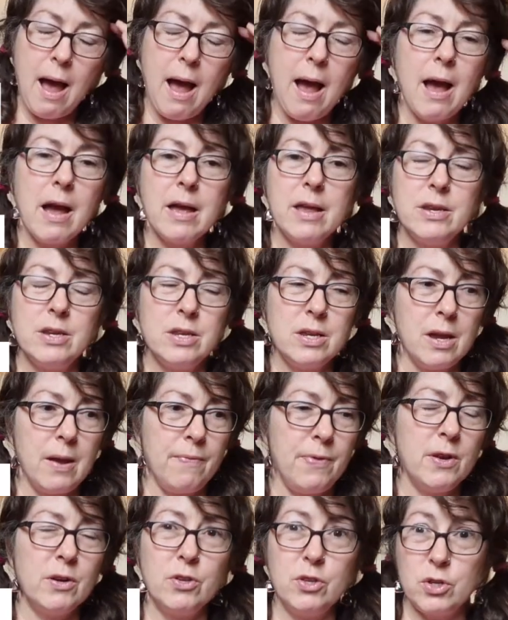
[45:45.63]
And
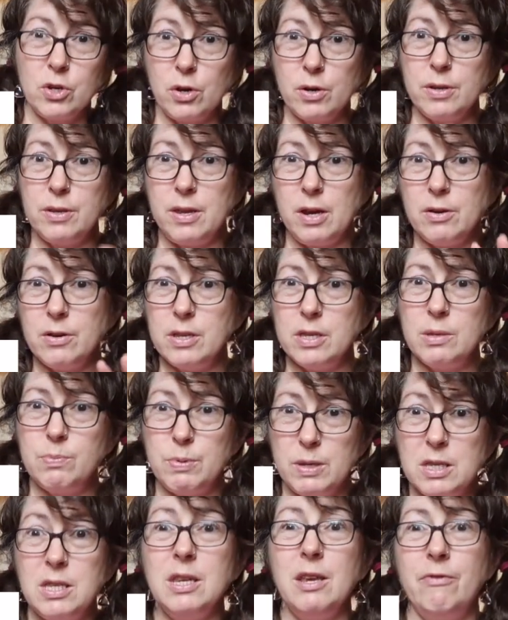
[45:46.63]
there's
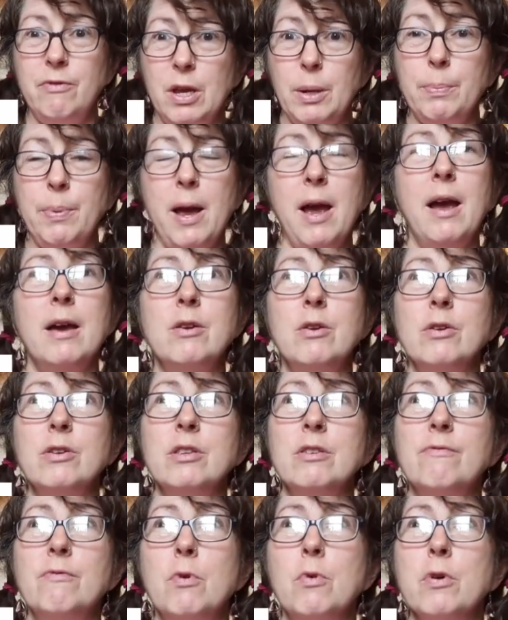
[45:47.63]
specific
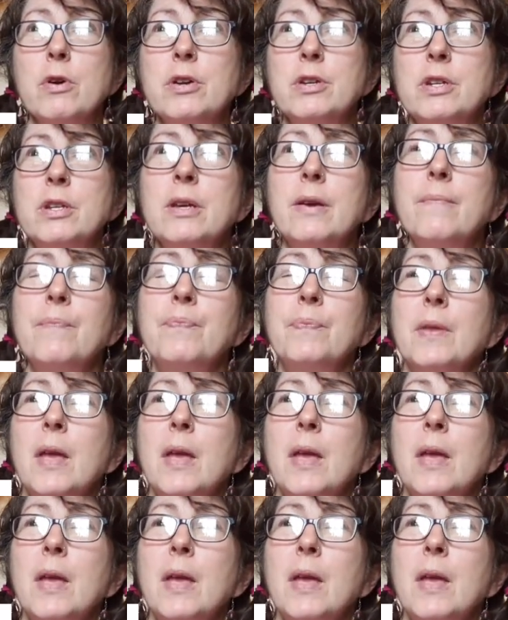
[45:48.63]
patterns for it.